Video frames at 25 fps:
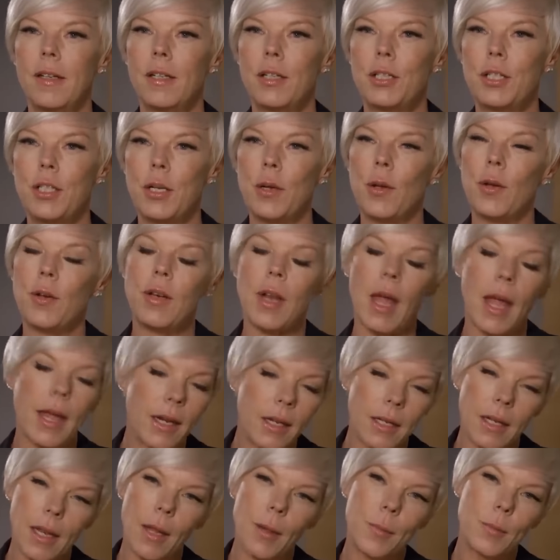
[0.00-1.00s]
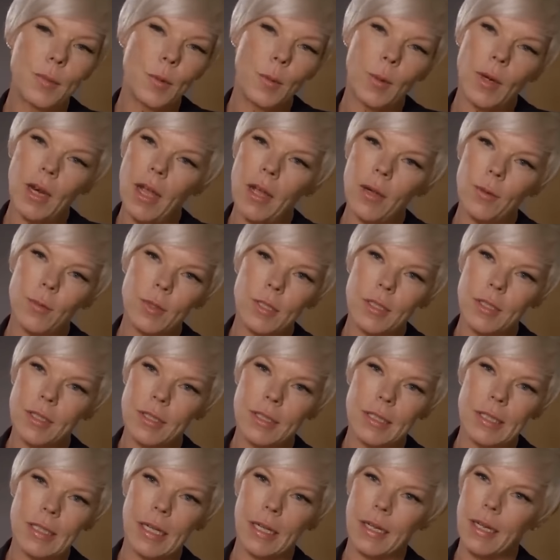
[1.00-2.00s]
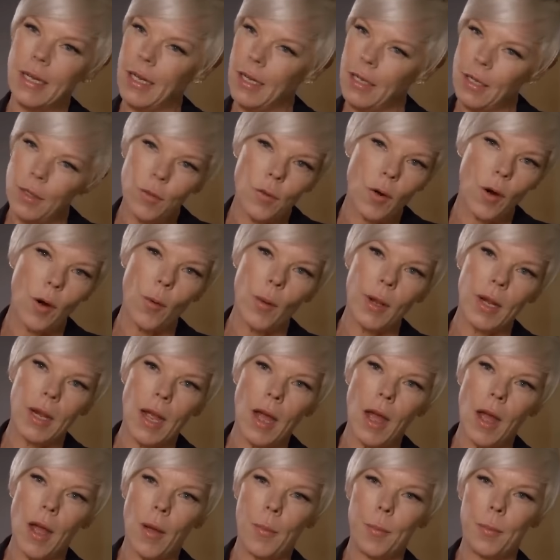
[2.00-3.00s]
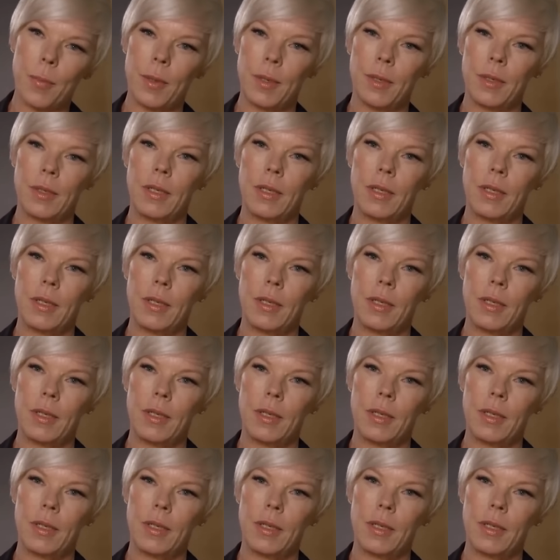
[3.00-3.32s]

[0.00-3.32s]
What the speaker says: She owned nightclubs when I was a kid growing up.